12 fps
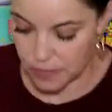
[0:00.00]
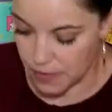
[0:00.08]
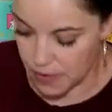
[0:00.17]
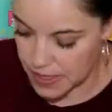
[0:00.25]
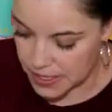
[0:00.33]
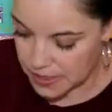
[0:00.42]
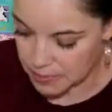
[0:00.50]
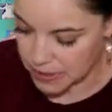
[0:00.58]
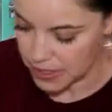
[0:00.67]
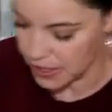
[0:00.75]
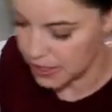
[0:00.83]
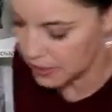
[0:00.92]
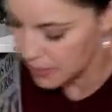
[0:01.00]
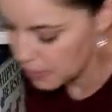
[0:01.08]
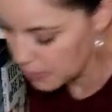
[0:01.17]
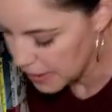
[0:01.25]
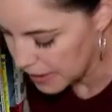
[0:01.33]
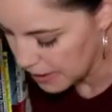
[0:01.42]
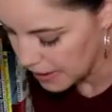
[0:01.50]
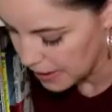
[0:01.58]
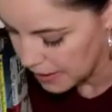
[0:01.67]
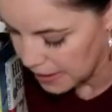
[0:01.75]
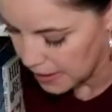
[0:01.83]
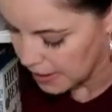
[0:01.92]
For this particular bin,
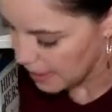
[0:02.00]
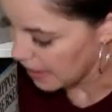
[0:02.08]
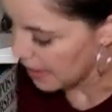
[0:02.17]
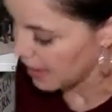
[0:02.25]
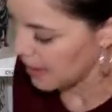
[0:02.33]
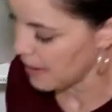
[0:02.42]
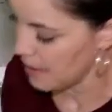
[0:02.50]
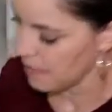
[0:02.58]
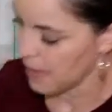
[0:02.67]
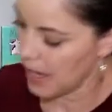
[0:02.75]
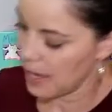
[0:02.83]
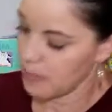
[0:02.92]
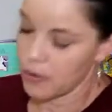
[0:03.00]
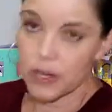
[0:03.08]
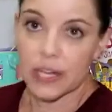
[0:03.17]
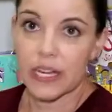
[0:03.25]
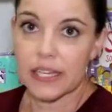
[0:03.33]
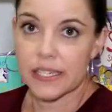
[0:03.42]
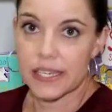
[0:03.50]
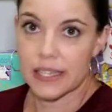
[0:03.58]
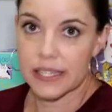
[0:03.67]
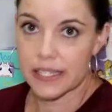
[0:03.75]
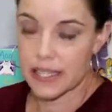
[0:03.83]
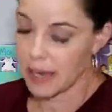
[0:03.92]
I'm organizing
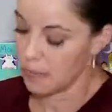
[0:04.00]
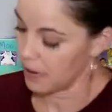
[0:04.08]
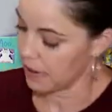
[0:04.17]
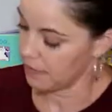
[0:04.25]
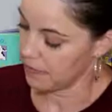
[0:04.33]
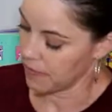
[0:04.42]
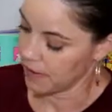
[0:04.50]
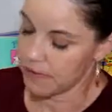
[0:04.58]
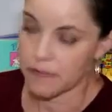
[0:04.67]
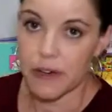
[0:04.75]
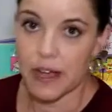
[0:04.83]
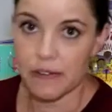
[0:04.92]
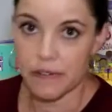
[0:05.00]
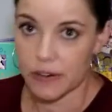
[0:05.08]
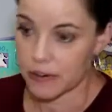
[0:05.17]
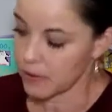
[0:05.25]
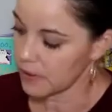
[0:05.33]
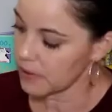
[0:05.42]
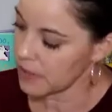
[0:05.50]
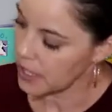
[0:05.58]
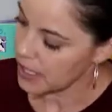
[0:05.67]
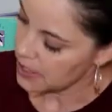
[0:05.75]
this library for a 5-year-old,